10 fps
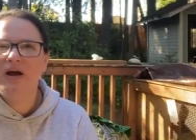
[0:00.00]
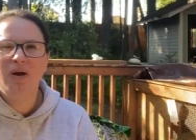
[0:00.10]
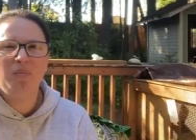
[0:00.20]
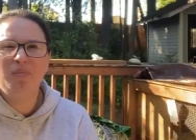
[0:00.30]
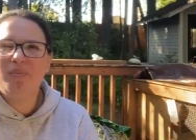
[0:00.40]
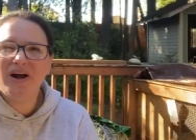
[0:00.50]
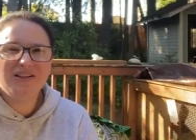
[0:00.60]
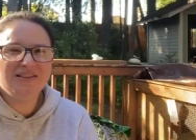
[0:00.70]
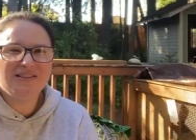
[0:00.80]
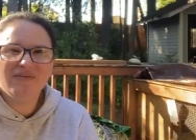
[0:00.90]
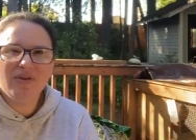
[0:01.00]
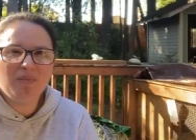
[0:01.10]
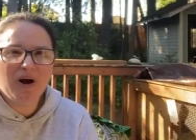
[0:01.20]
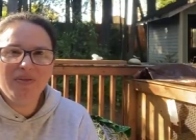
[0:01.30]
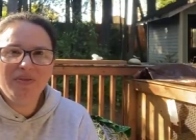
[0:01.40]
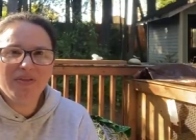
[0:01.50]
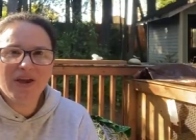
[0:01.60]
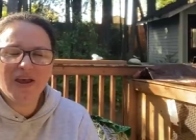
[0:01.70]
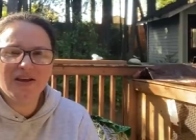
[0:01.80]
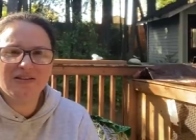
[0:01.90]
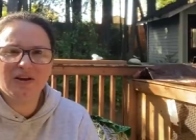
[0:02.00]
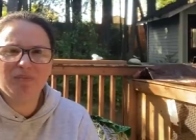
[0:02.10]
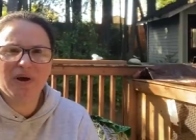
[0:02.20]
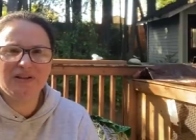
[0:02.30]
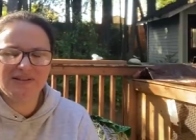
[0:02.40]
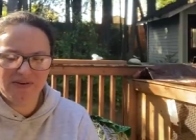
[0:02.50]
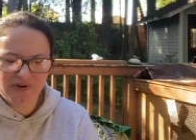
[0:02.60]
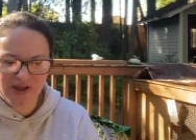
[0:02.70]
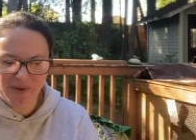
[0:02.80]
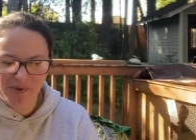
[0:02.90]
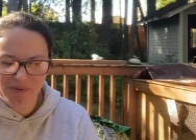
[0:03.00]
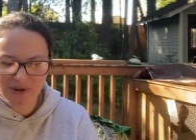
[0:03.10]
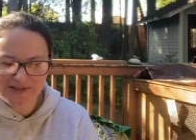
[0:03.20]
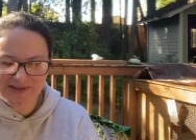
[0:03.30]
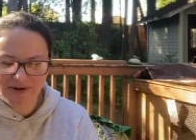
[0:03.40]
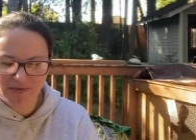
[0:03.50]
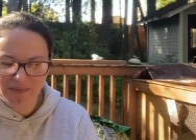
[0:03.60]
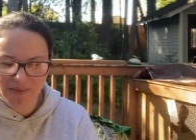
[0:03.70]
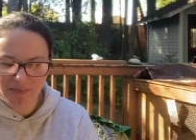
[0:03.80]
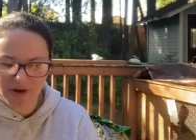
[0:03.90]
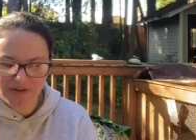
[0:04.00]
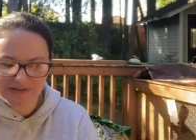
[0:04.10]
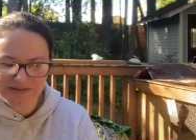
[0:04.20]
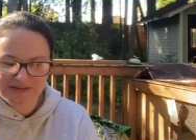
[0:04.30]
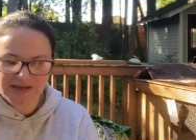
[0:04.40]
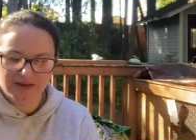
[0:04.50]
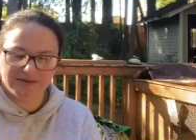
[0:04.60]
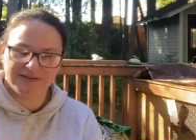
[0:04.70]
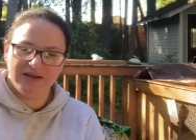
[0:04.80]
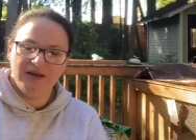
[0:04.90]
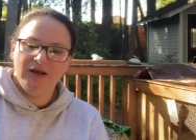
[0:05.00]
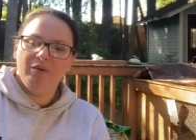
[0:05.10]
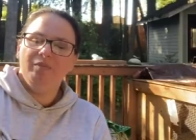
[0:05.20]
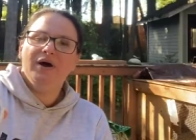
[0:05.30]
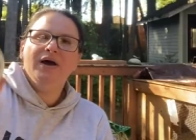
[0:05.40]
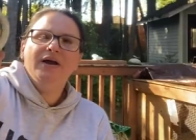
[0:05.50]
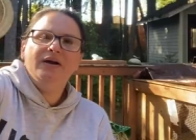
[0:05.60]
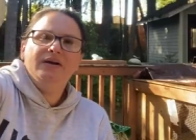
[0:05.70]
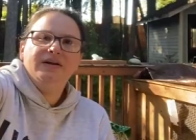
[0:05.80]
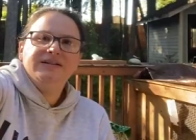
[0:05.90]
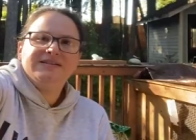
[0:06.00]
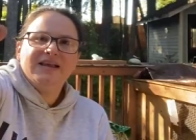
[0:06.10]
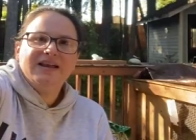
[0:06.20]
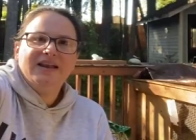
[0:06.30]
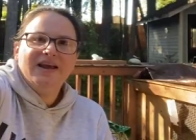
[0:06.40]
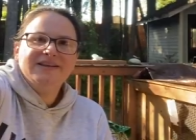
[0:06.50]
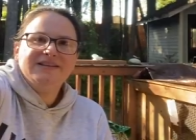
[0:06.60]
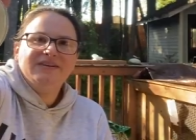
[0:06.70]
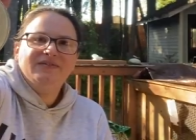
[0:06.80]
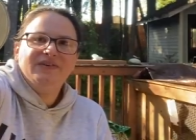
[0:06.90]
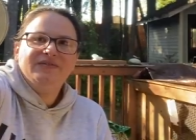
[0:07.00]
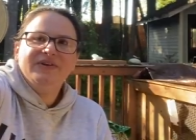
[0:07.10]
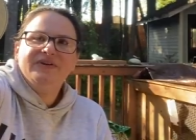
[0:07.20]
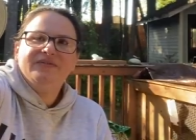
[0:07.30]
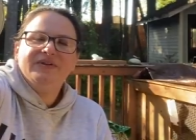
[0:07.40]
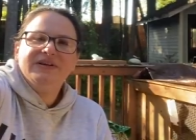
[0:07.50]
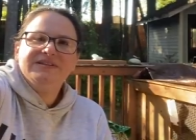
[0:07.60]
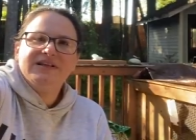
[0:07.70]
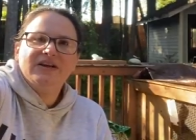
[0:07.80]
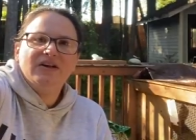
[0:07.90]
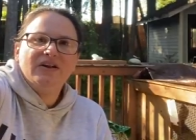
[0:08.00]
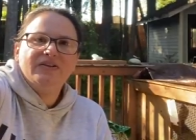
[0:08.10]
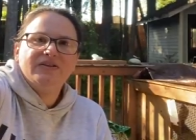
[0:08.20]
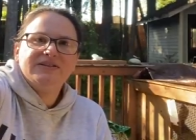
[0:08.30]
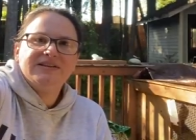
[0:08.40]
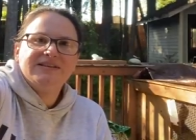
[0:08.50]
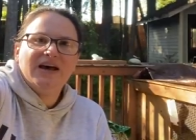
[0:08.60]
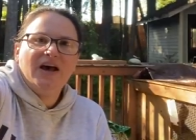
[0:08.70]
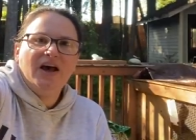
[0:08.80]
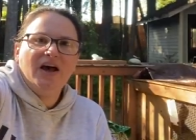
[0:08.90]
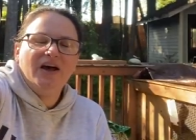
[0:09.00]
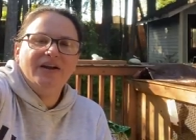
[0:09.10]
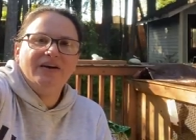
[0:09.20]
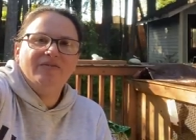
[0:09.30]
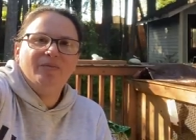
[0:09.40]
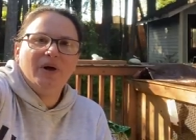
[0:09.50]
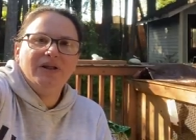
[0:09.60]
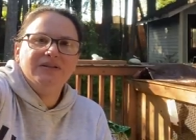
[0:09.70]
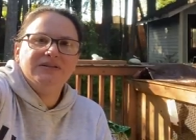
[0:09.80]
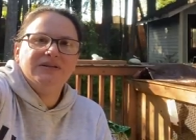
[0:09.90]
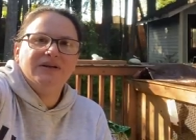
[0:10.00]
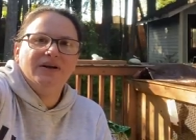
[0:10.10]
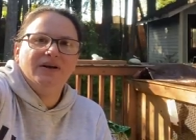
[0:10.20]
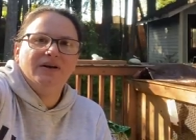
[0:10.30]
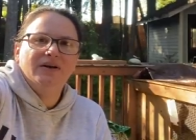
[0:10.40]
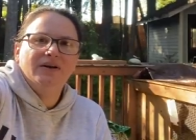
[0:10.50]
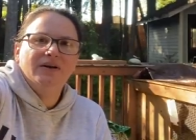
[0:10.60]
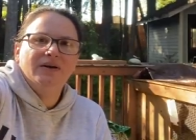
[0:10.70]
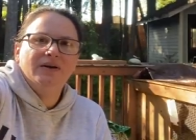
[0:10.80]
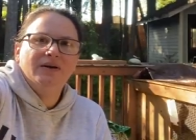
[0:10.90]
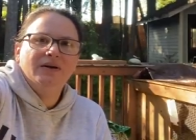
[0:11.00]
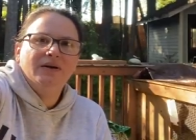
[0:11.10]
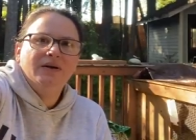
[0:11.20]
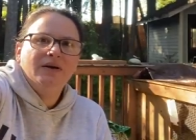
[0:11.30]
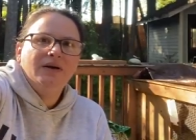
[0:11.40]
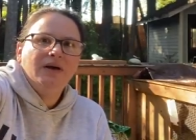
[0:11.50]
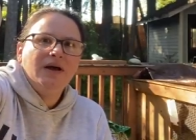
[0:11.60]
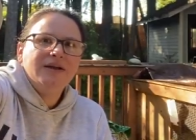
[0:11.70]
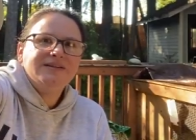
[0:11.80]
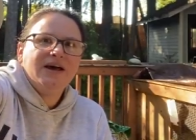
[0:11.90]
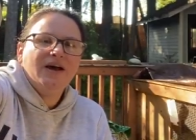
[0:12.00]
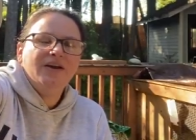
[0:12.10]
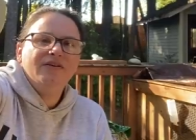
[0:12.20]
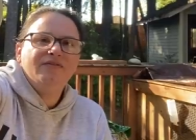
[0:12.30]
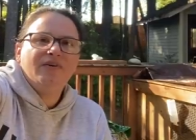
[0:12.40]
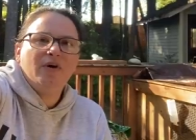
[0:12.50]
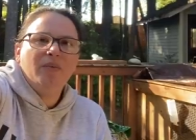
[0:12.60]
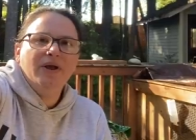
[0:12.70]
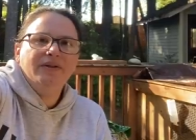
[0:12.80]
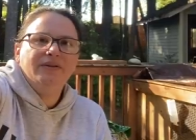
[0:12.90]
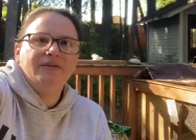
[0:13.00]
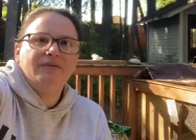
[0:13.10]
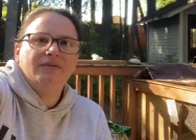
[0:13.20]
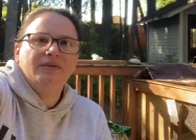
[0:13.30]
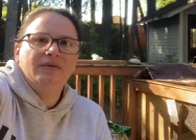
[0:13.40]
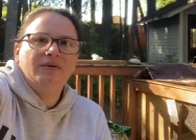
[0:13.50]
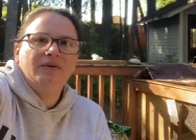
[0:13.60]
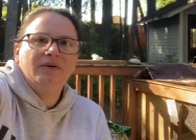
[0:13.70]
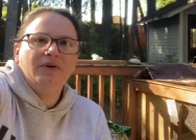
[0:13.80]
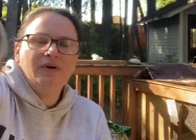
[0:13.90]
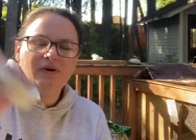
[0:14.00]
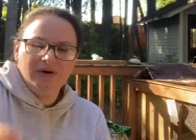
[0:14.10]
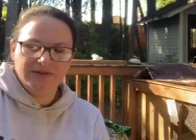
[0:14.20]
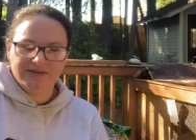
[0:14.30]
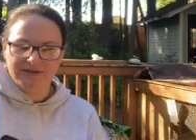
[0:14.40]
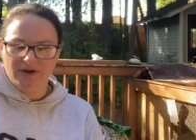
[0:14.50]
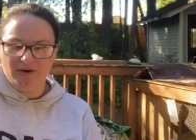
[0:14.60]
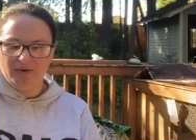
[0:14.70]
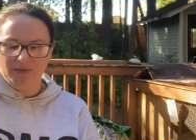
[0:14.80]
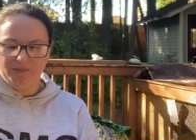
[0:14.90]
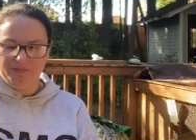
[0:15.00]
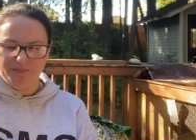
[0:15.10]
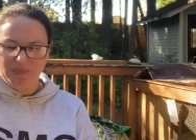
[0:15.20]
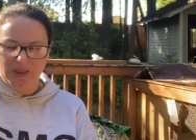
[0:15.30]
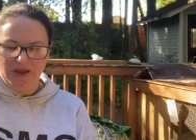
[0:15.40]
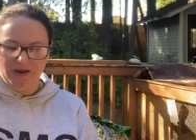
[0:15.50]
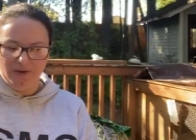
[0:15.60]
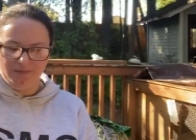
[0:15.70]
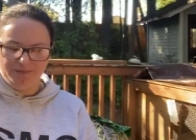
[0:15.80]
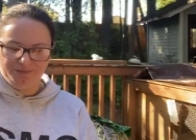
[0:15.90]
buttons of the month, I guess, or buttons every couple of months. I don't remember all the details, but it's like 1950 for this. And there's a ton of buttons in here, a ton of fall buttons. So, um,